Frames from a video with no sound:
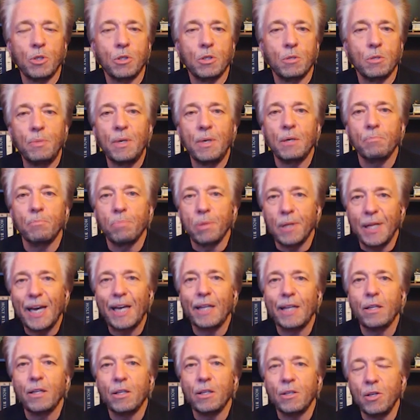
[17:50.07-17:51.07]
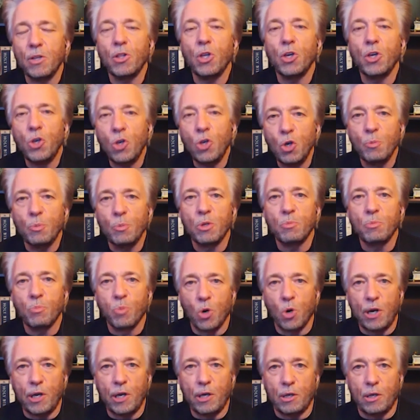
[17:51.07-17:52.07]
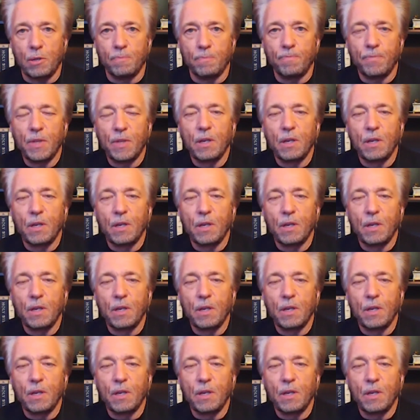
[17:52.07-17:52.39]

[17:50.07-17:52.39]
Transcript: to be implanted in the human brain